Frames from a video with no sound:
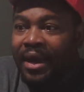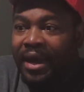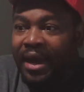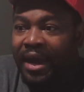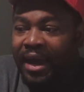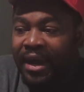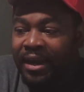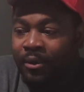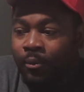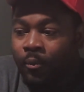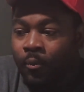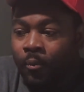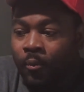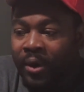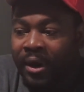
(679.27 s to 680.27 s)
And
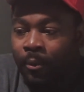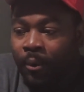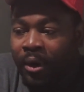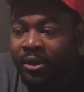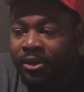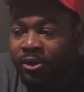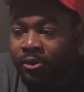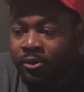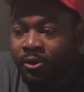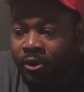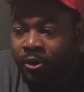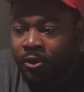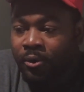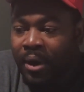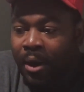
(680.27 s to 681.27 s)
what I want to
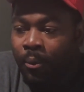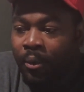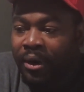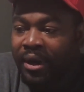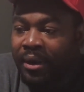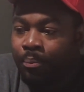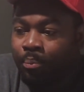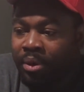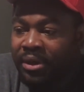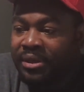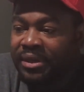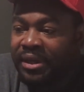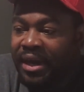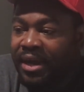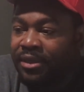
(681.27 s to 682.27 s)
do, I want to put
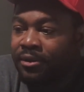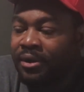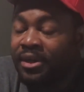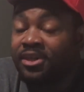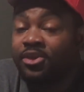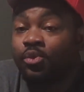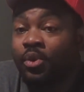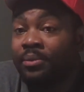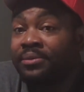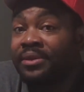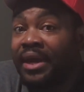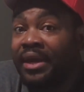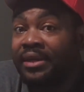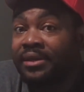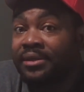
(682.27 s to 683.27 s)
together a
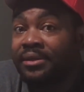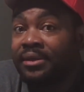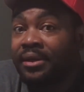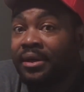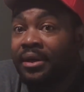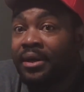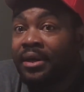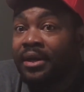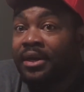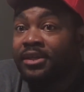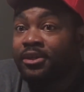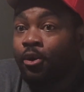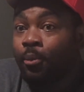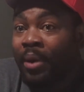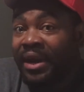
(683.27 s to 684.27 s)
sweepstakes.
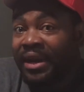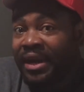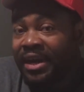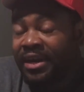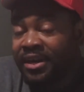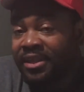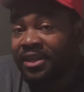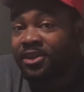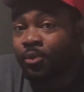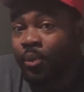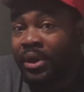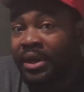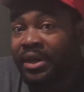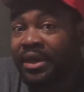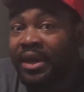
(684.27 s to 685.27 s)
So by the end of this
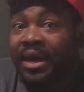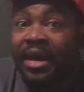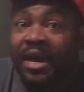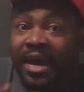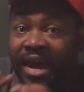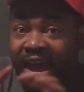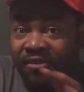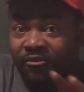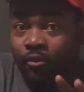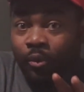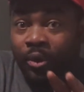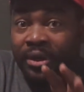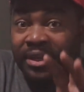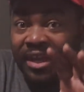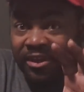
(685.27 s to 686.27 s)
week,
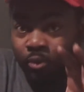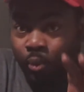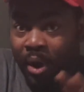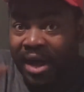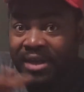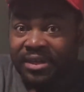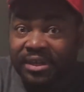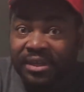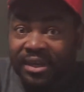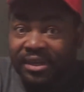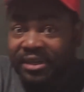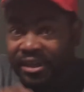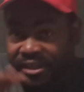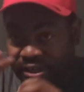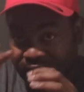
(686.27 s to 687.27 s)
everyone that's watching this
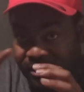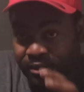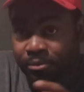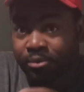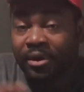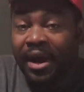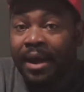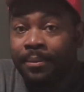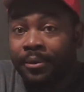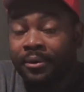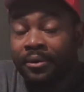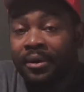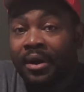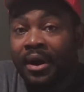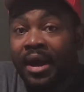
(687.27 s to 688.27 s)
that's a subscriber,
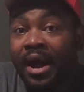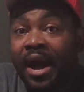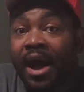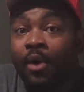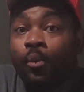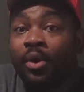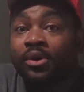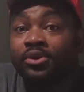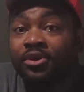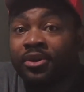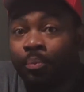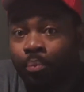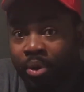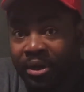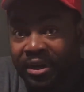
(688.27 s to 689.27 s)
I want you to
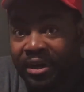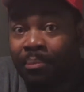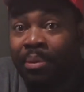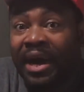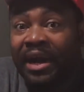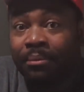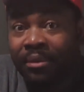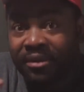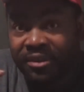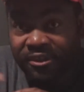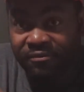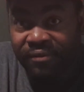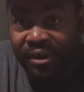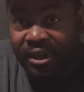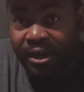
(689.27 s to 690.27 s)
put in the bottom of this
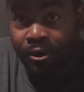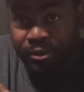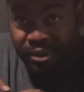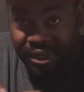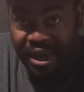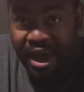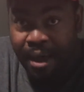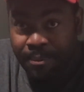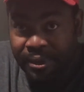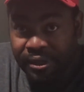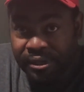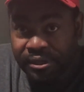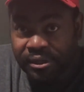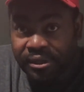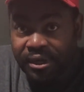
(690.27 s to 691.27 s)
video in the
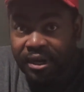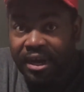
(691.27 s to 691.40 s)
comments,